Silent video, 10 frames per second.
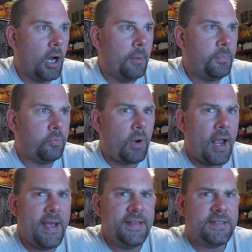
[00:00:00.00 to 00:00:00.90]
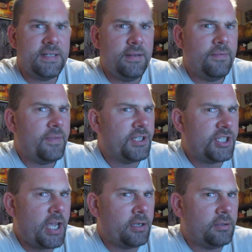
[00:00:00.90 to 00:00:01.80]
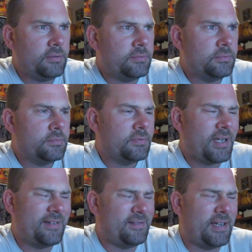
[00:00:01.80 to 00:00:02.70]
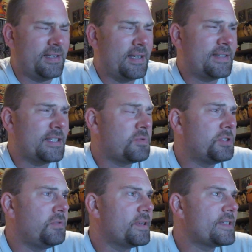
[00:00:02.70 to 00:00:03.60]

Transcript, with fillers: uprise in the channel. I, I guess that's what you want